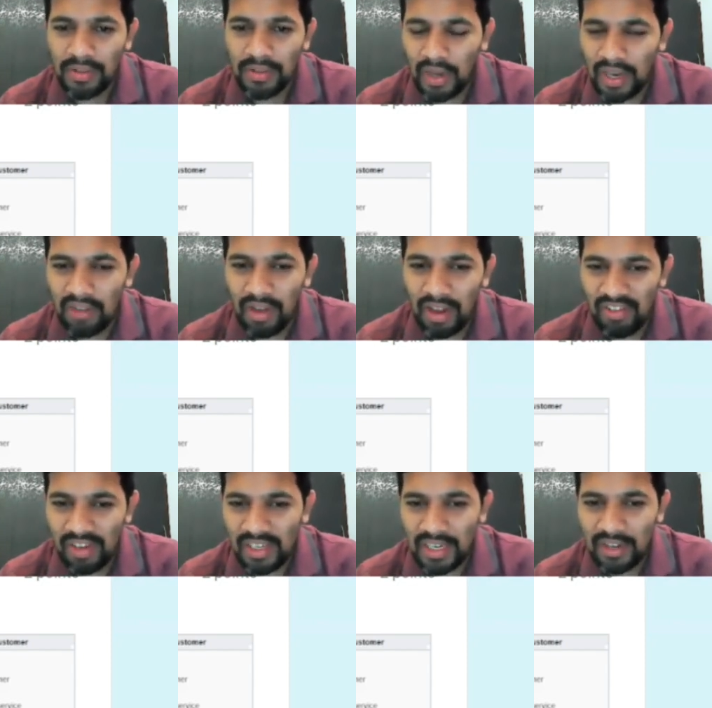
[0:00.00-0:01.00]
anyway, I
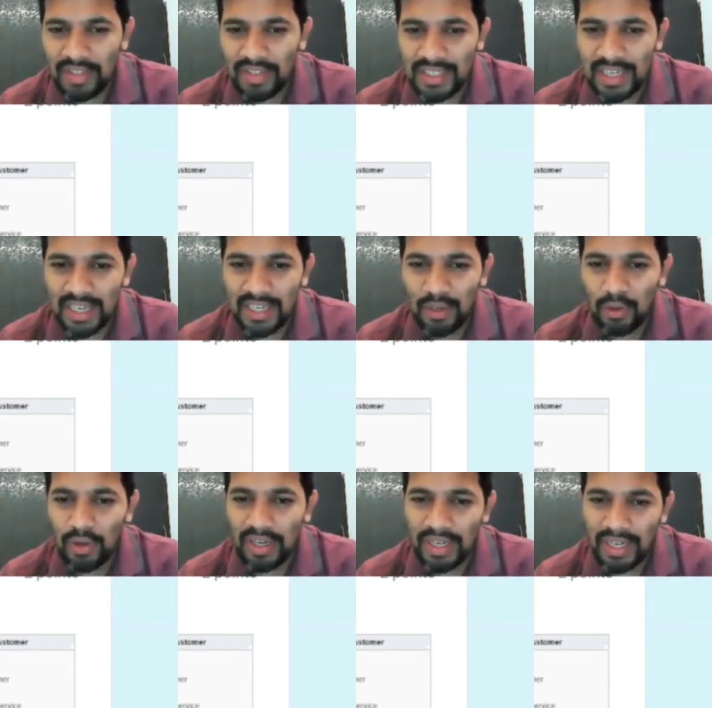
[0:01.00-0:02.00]
will give this link. You
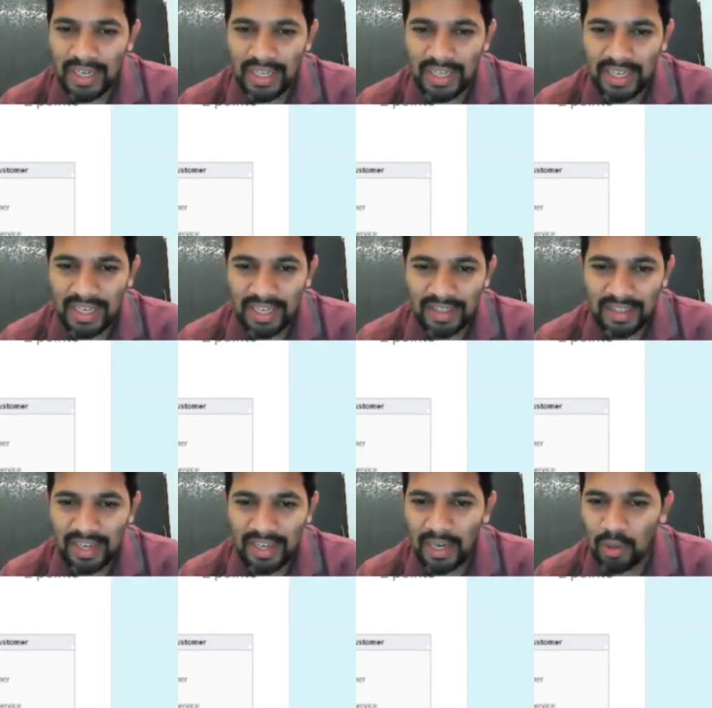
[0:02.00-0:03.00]
can take a read on
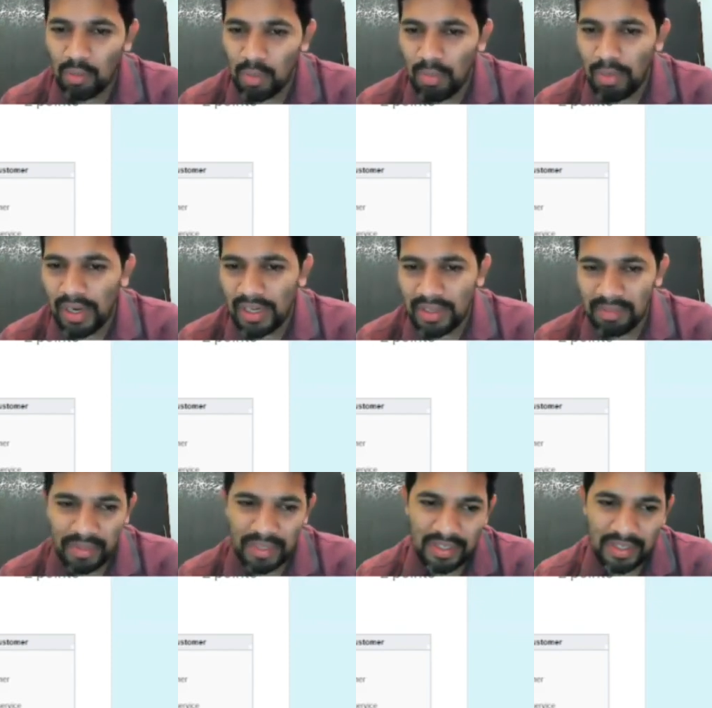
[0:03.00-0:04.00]
that. Automobile
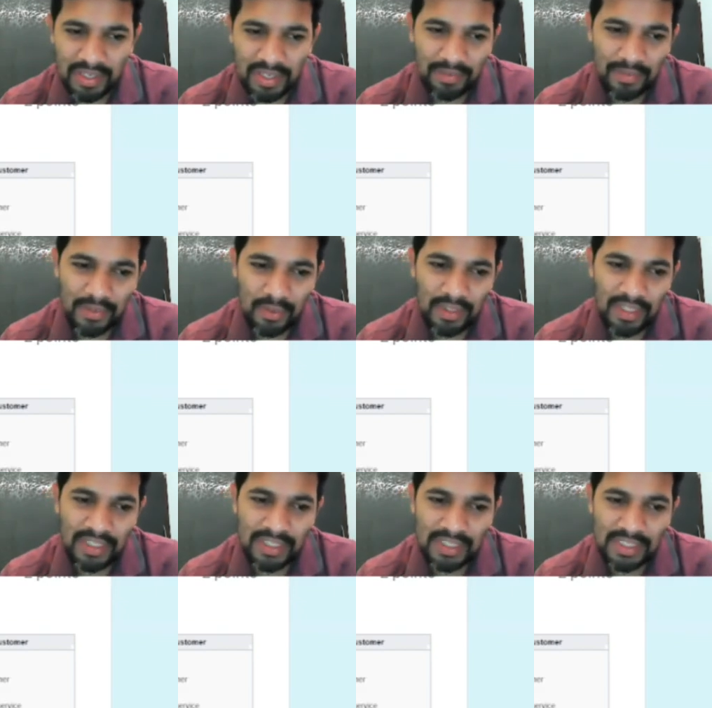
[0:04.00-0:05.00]
repair. Yeah. So
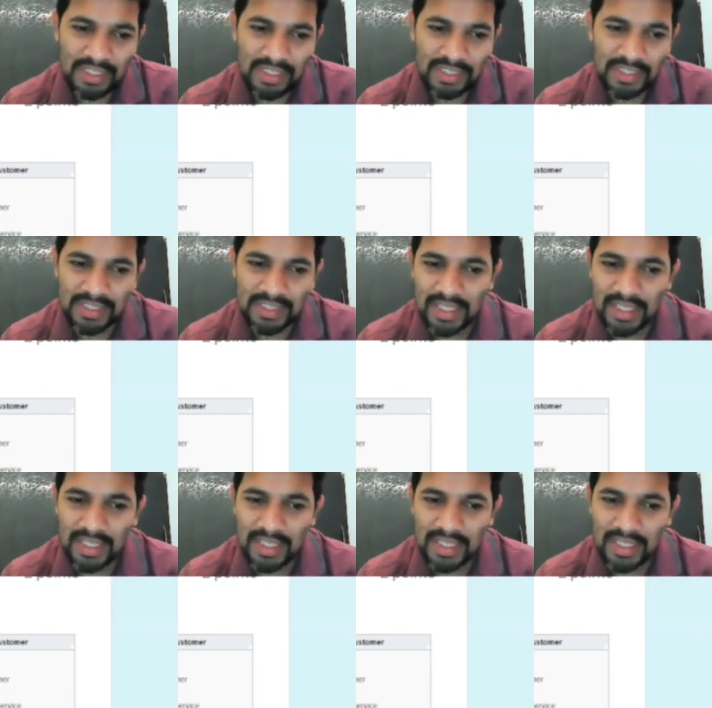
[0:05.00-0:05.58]
yes.